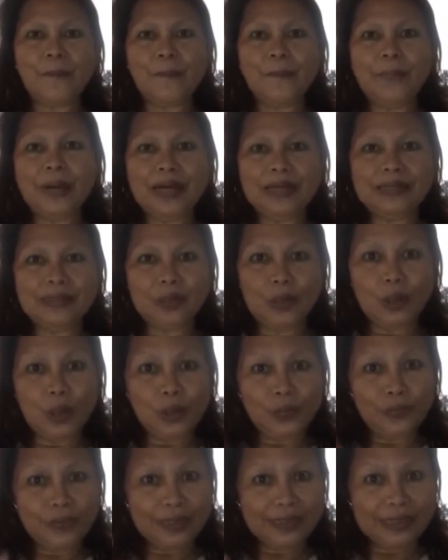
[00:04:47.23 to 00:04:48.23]
but
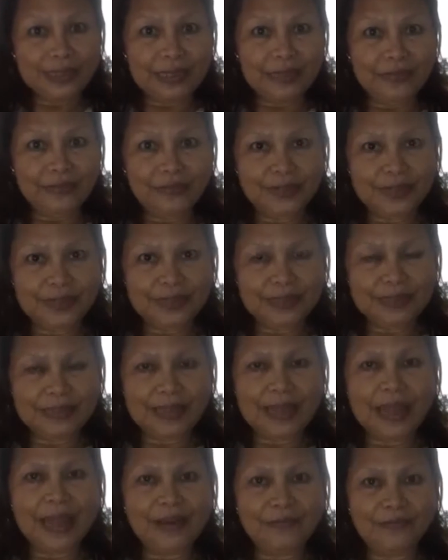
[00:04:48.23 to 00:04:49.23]
always different
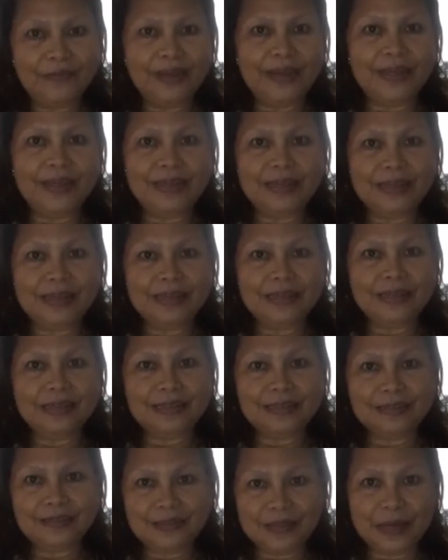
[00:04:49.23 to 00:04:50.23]
every
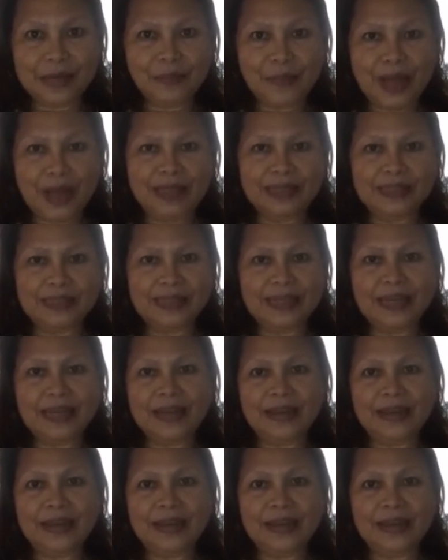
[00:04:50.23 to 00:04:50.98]
3 months.